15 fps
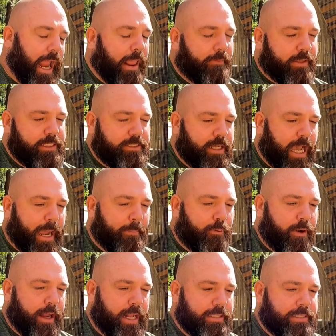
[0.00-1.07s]
and these
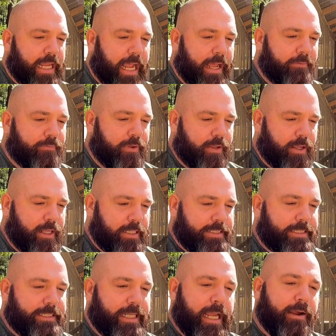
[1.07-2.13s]
copperheads have
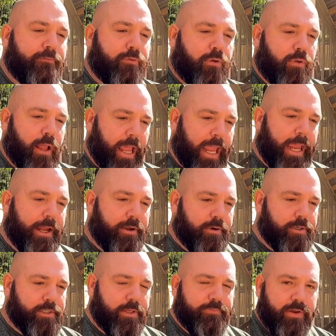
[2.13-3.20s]
several
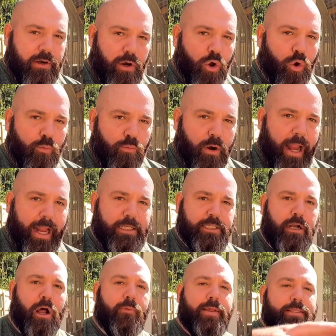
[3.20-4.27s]
acres of their home range,
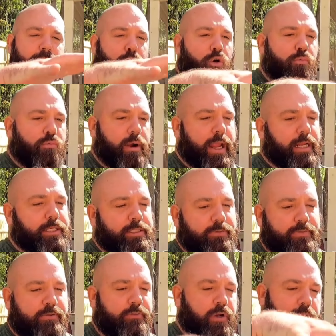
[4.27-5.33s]
and all these home ranges
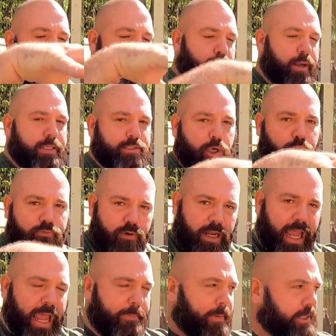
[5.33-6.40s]
of different copperheads
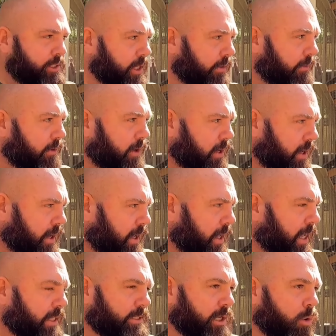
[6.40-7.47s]
overlap each other.
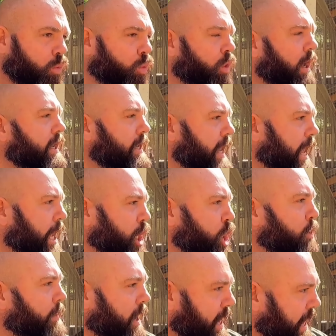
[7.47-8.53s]
So one day
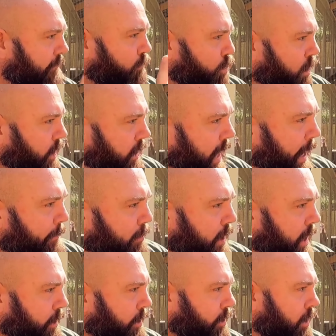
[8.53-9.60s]
you might have one
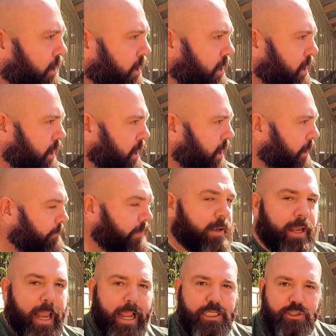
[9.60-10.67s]
copperhead in your yard, the
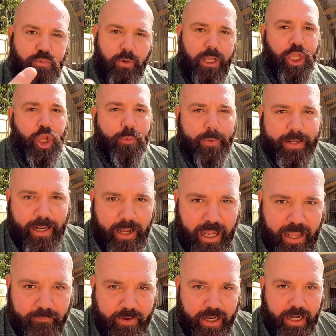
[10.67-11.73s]
next week you may not
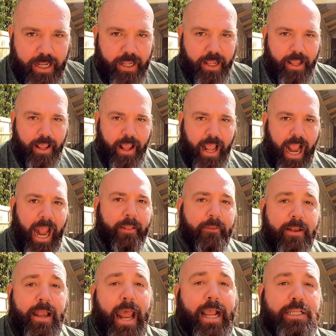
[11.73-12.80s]
have any, and
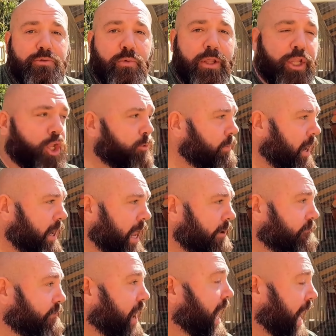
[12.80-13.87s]
the next week you might
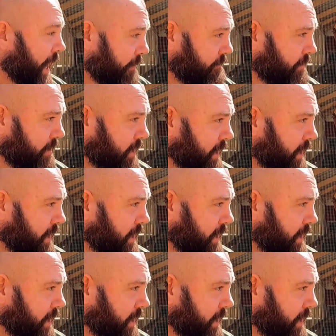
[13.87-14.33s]
have 5.